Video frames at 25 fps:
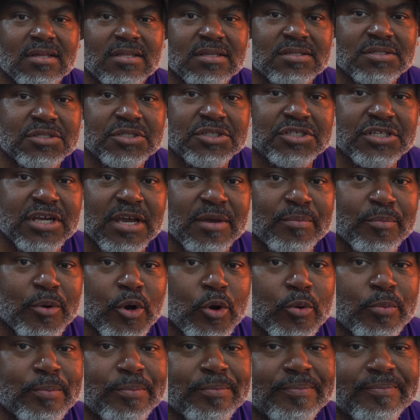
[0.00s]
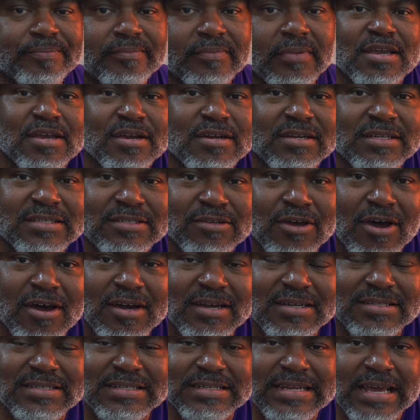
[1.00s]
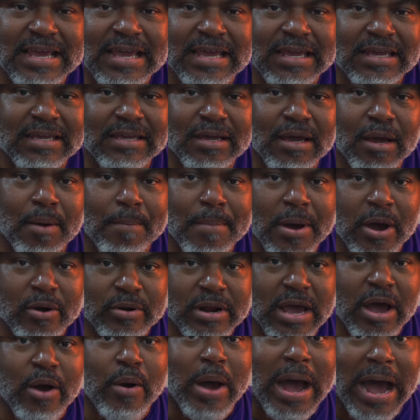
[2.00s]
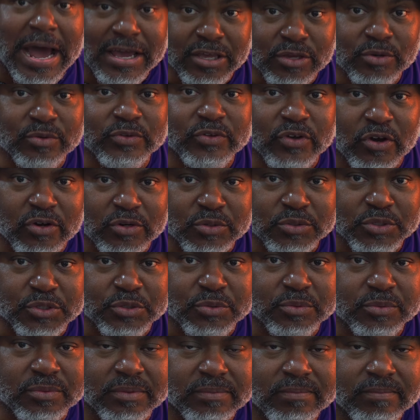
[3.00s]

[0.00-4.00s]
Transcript: This is Che Pope, here to talk today about how I use autotune.